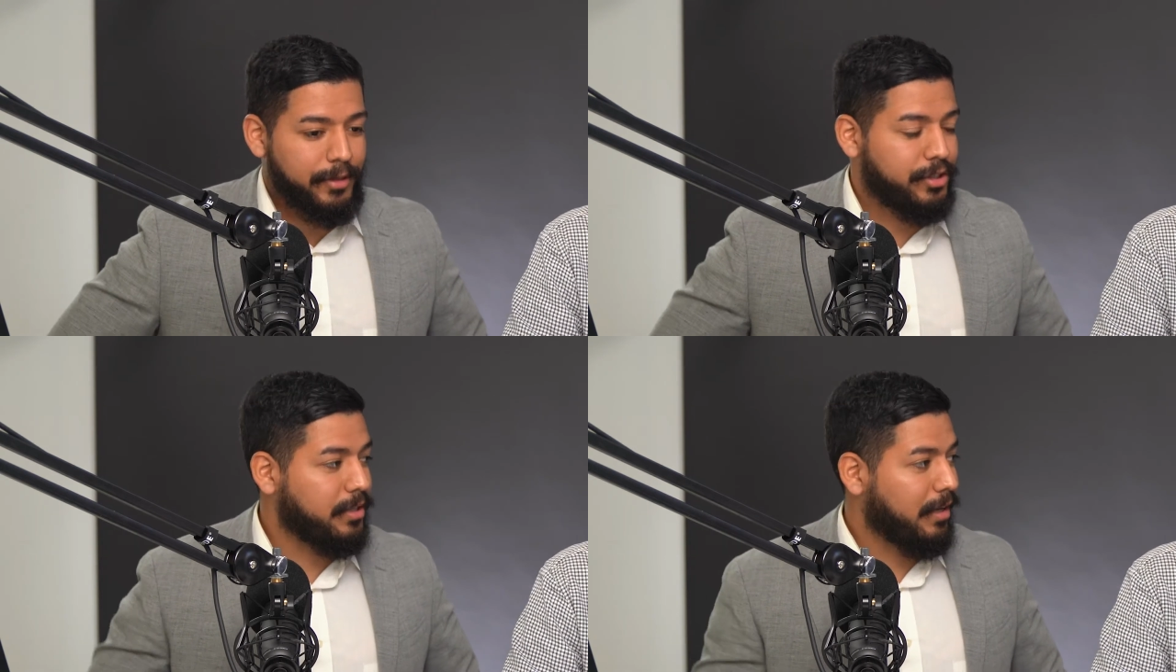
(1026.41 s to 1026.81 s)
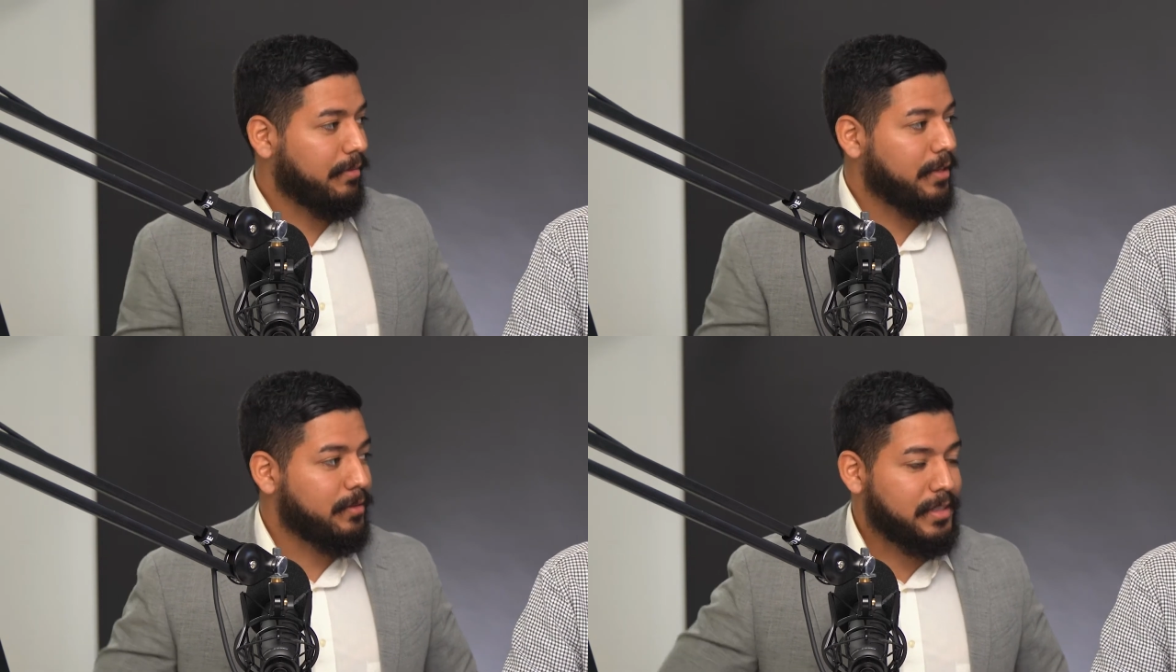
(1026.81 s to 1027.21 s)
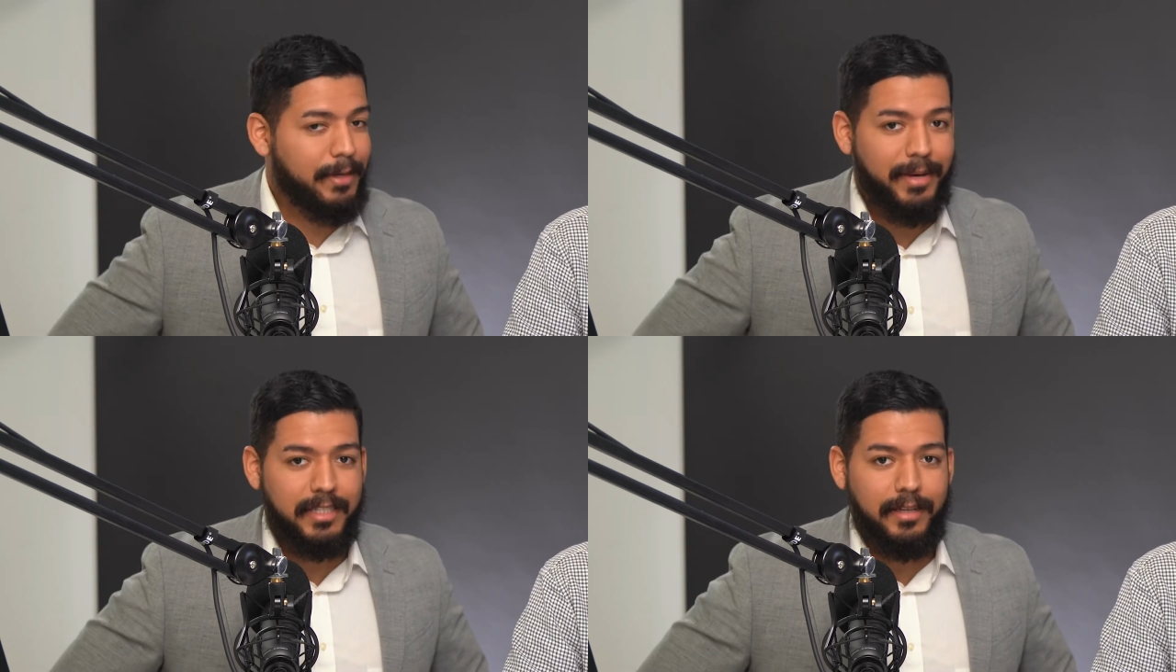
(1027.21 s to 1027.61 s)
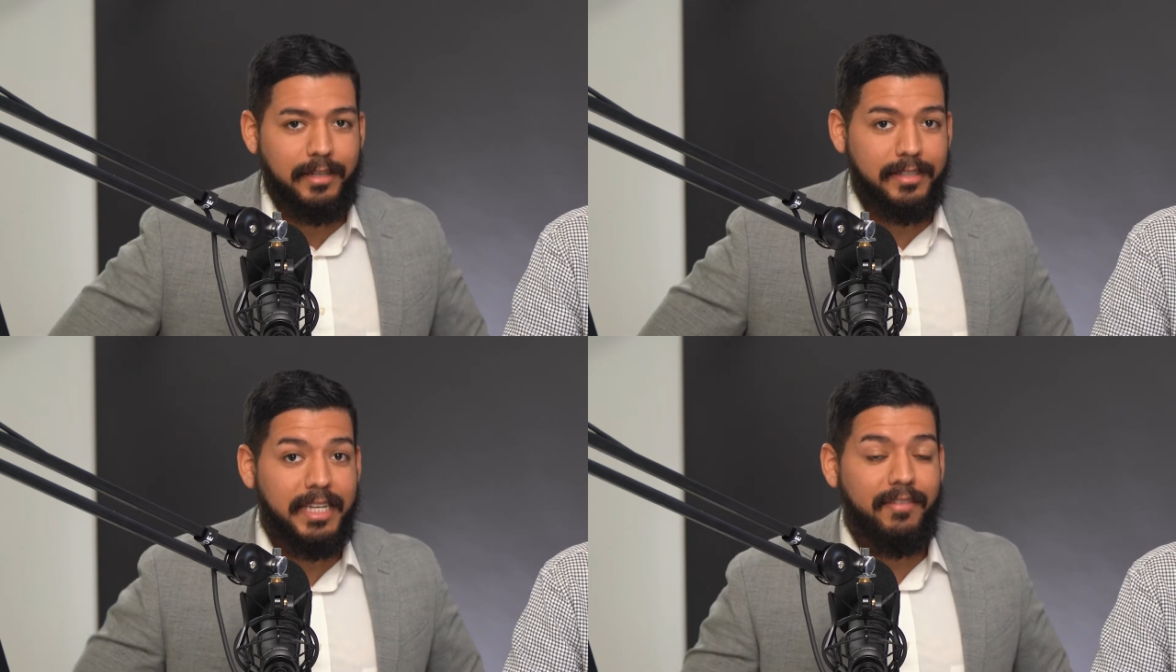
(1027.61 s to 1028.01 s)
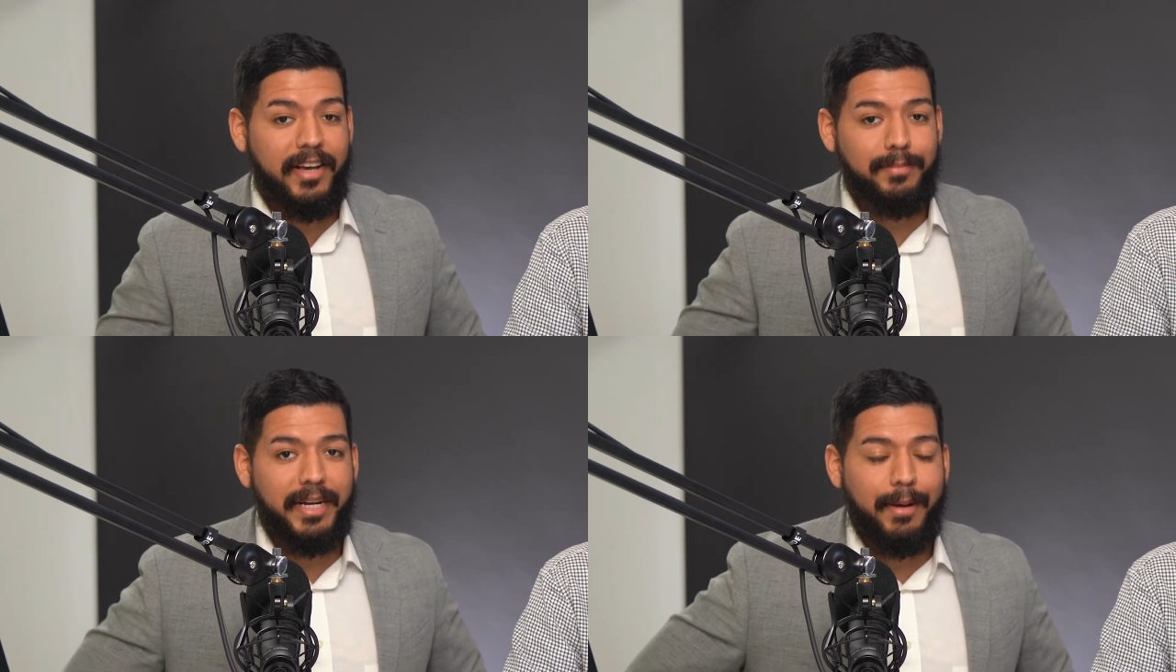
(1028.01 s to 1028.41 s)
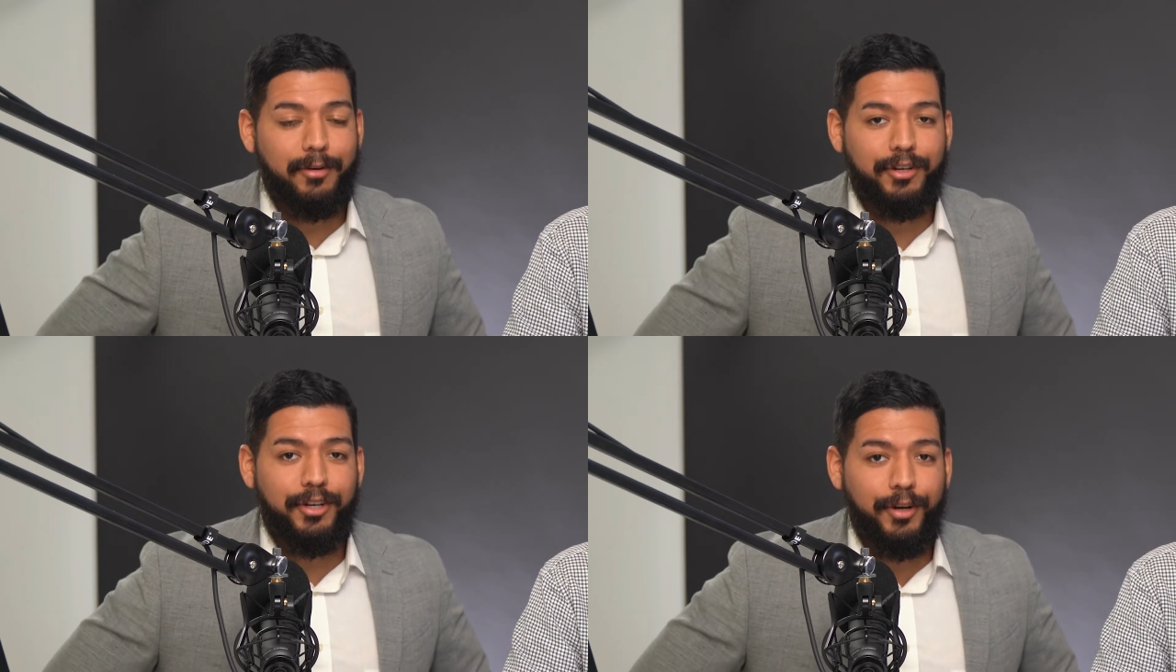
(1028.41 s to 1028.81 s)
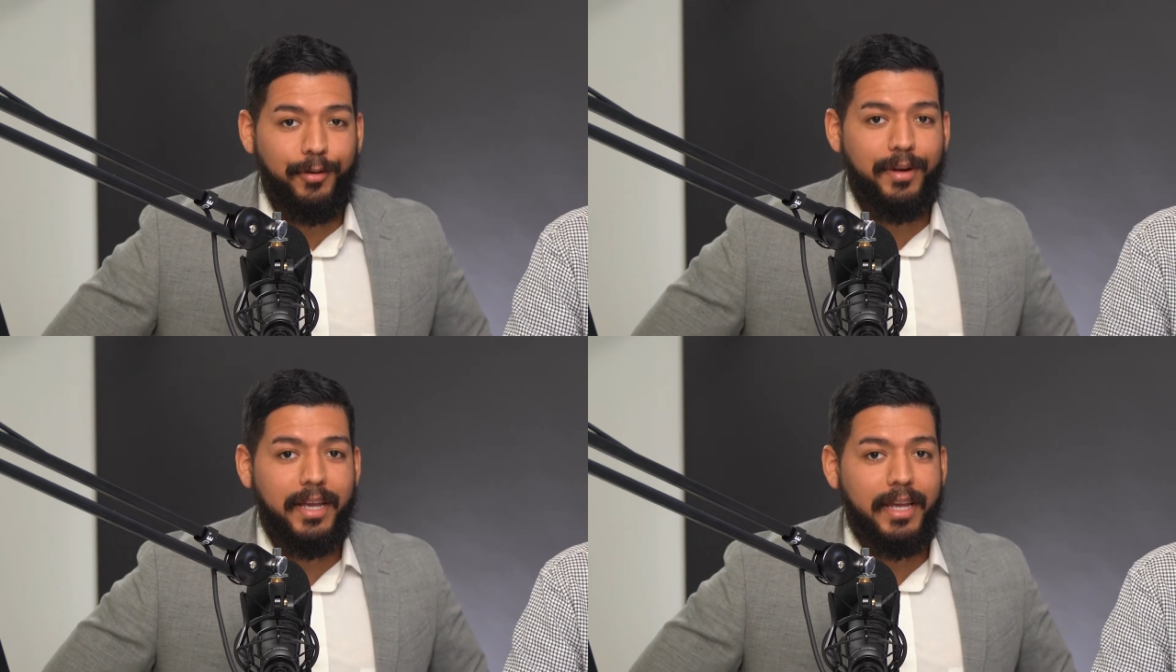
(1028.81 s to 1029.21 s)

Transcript: which um, you know Steve has Steve has been able to do.